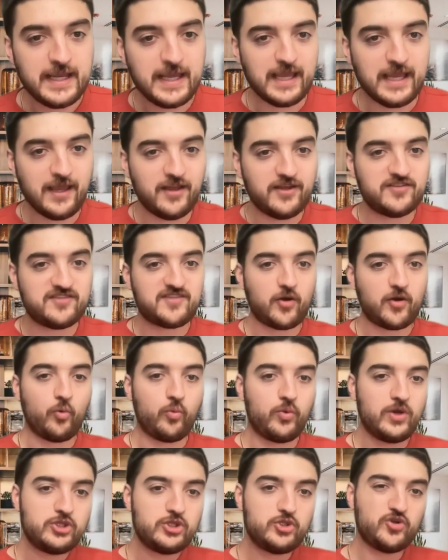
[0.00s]
is
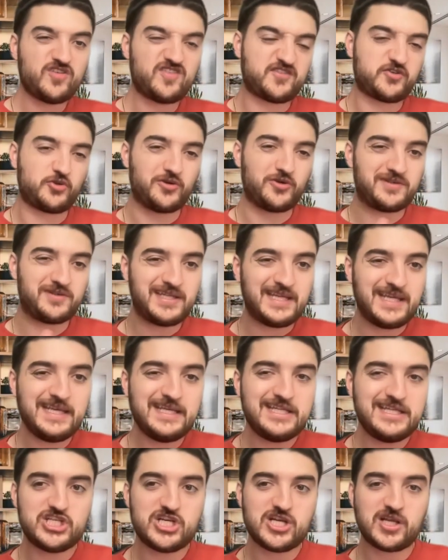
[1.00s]
we do
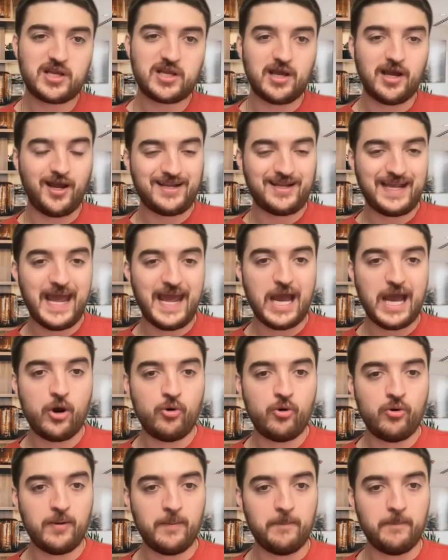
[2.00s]
strategic
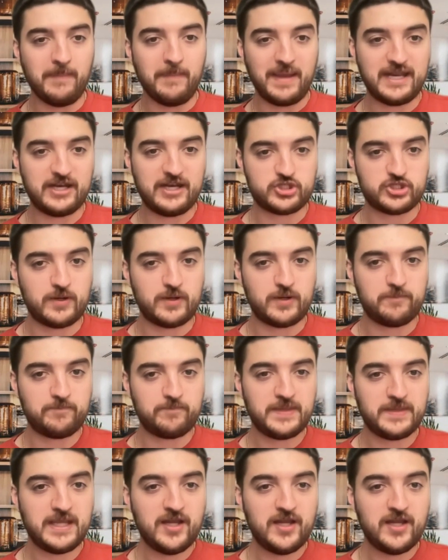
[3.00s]
account management.